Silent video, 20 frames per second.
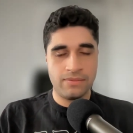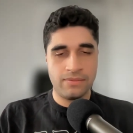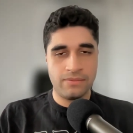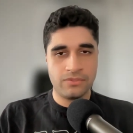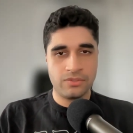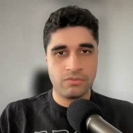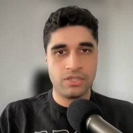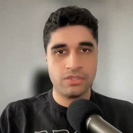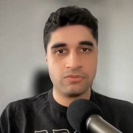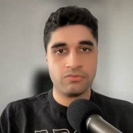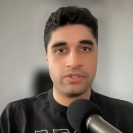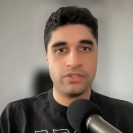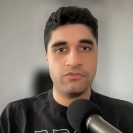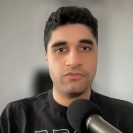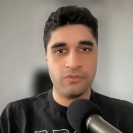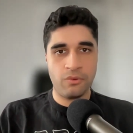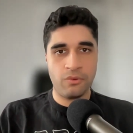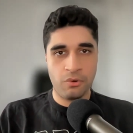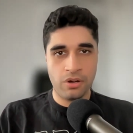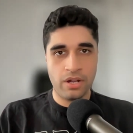of
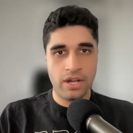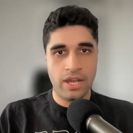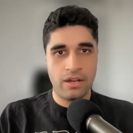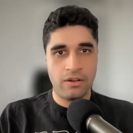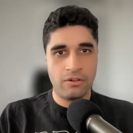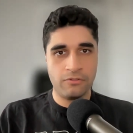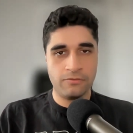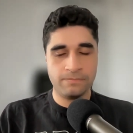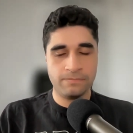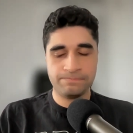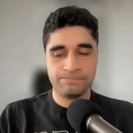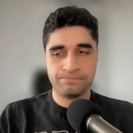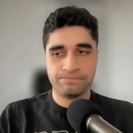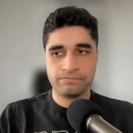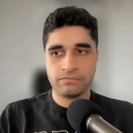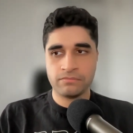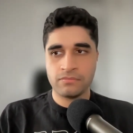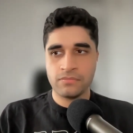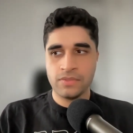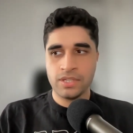2024 now.
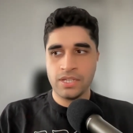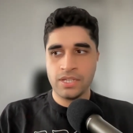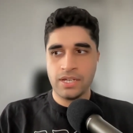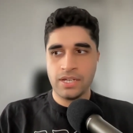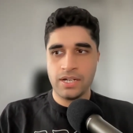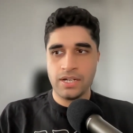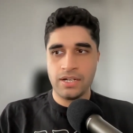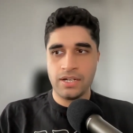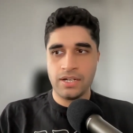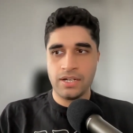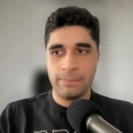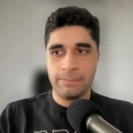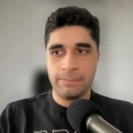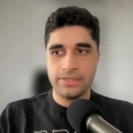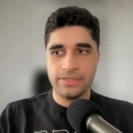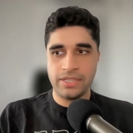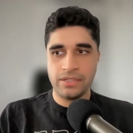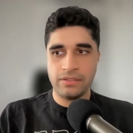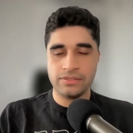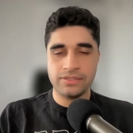Uh, up
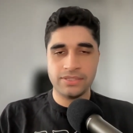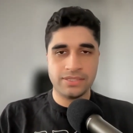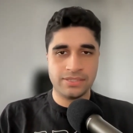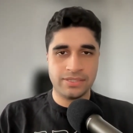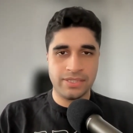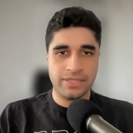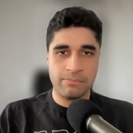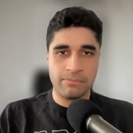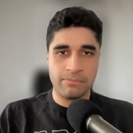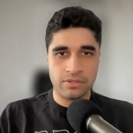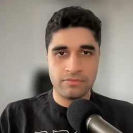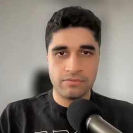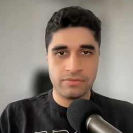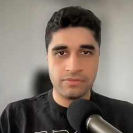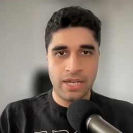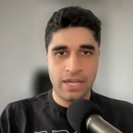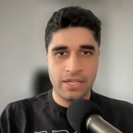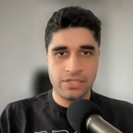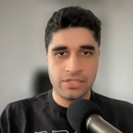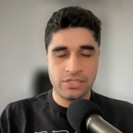until December of
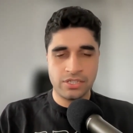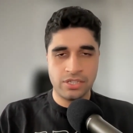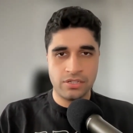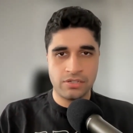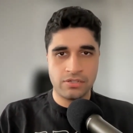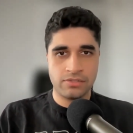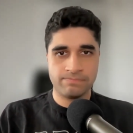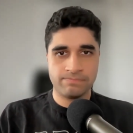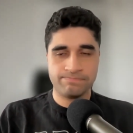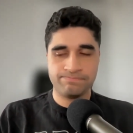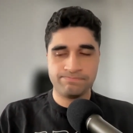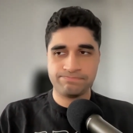last year,